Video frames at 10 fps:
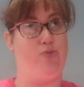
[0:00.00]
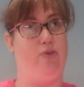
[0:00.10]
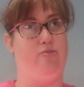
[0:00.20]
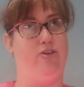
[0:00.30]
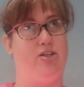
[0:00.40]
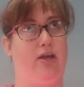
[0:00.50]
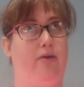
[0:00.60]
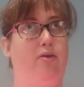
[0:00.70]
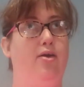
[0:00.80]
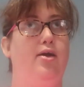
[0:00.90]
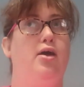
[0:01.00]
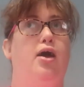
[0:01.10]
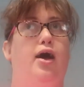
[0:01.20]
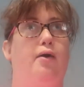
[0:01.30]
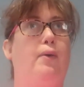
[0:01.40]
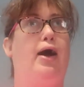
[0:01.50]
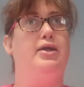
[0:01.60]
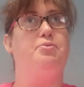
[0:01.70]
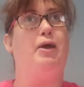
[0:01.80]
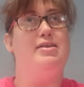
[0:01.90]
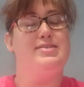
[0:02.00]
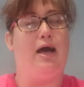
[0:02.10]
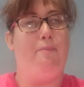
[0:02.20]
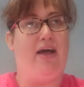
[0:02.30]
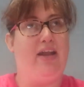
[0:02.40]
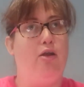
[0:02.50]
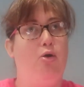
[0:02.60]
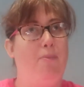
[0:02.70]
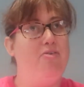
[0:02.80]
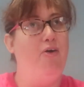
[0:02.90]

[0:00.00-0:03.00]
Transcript: for a video? Well, it depends how bad I look